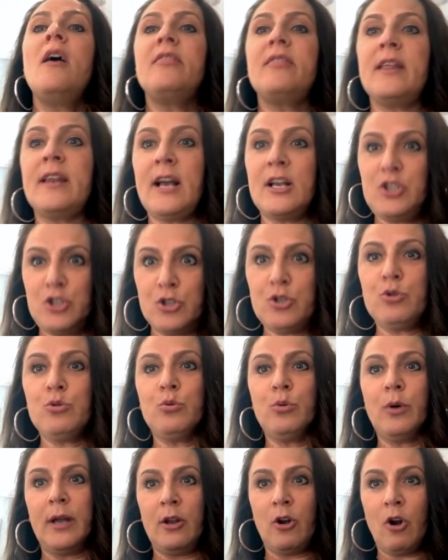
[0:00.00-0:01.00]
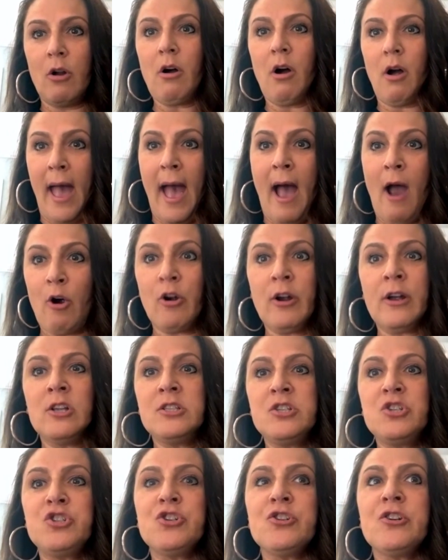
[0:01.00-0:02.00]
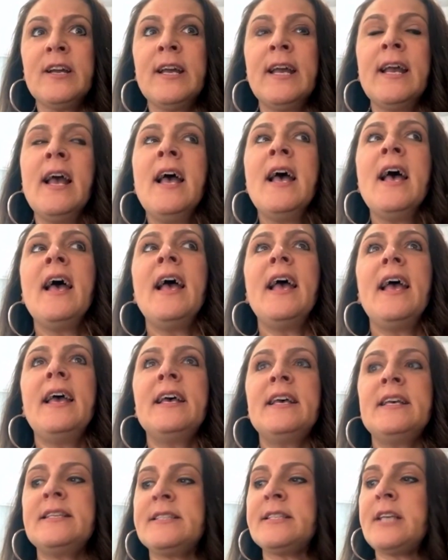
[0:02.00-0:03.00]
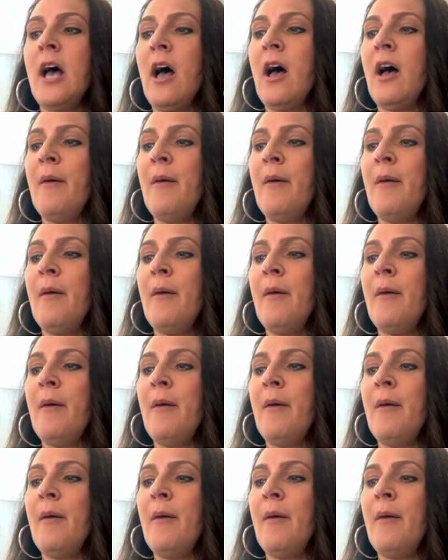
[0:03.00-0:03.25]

than I do in our industry, is